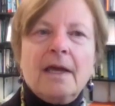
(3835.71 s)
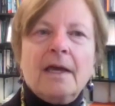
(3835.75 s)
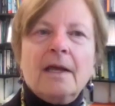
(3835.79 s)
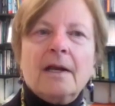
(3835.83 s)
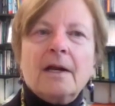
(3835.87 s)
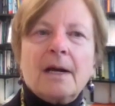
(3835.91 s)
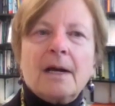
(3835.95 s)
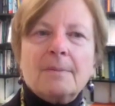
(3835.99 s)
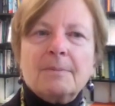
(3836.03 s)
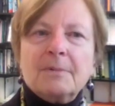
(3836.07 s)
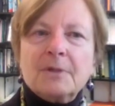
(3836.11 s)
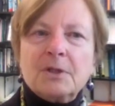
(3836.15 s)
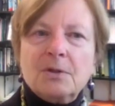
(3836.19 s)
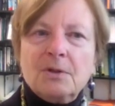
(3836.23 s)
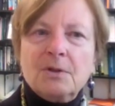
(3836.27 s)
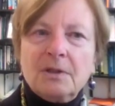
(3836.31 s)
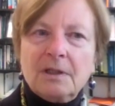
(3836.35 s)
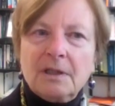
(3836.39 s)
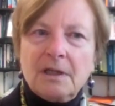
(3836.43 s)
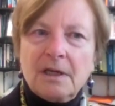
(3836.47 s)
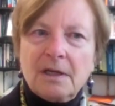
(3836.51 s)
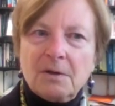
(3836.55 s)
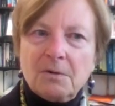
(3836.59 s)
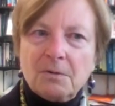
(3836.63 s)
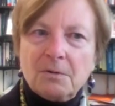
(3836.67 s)
an
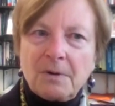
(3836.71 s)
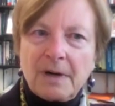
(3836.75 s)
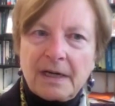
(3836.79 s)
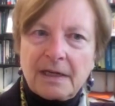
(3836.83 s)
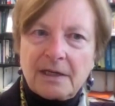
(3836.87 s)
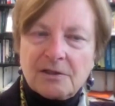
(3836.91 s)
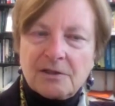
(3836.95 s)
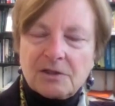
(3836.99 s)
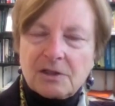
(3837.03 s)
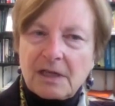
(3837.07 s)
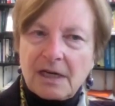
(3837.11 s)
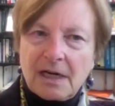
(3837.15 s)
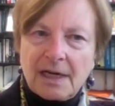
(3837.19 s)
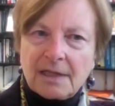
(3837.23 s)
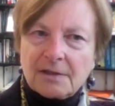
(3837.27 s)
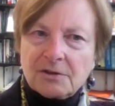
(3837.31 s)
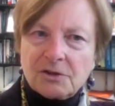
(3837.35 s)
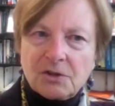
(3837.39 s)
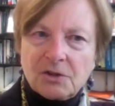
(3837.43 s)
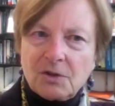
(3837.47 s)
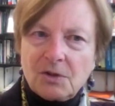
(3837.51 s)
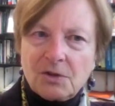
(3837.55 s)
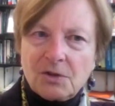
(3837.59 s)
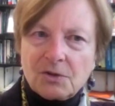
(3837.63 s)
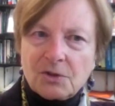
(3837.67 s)
opportunity to raise
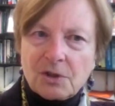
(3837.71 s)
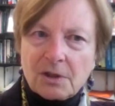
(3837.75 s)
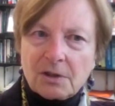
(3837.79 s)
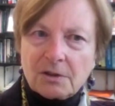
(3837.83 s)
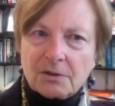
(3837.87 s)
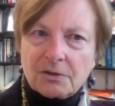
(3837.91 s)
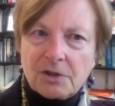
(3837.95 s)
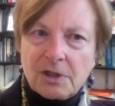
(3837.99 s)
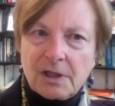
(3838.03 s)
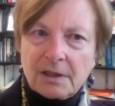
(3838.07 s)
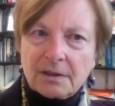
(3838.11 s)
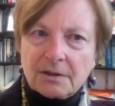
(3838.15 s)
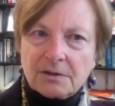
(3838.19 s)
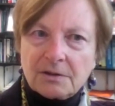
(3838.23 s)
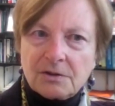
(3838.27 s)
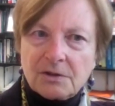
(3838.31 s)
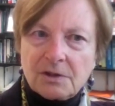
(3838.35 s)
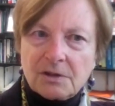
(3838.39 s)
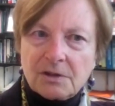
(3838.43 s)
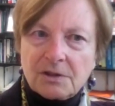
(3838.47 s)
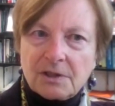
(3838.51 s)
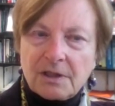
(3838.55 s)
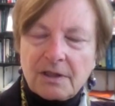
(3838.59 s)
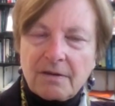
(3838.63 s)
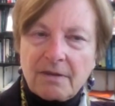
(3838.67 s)
constitutional
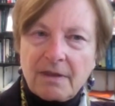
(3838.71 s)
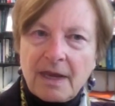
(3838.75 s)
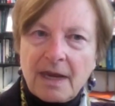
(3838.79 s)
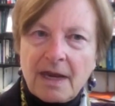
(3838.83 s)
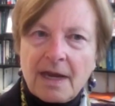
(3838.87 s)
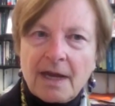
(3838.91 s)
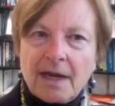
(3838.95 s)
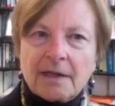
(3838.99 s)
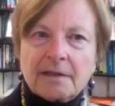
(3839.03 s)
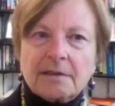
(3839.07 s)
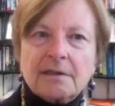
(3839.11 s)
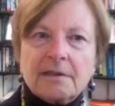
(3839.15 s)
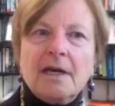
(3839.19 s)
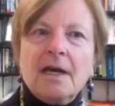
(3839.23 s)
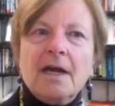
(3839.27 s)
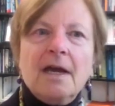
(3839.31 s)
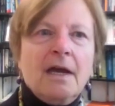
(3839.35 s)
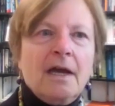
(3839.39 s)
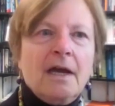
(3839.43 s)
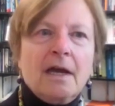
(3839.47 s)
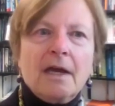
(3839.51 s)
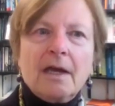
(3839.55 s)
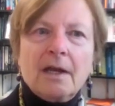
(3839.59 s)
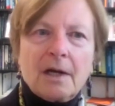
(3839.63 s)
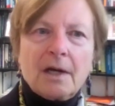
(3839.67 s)
challenges to the act,
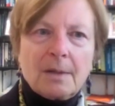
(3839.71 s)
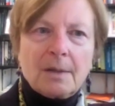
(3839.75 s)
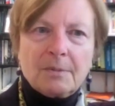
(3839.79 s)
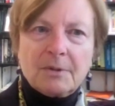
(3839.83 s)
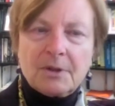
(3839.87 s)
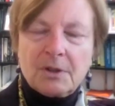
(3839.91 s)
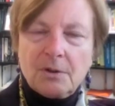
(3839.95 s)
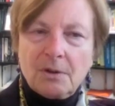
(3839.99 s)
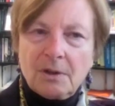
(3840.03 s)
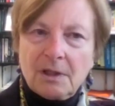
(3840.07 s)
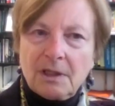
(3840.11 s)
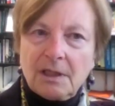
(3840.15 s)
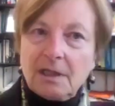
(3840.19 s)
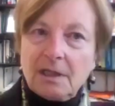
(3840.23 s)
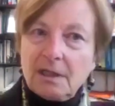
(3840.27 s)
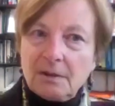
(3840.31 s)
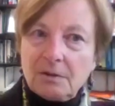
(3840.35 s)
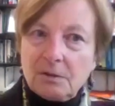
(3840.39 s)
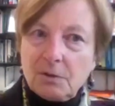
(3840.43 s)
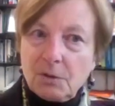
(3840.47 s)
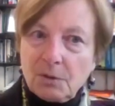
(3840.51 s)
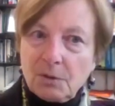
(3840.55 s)
an opportunity to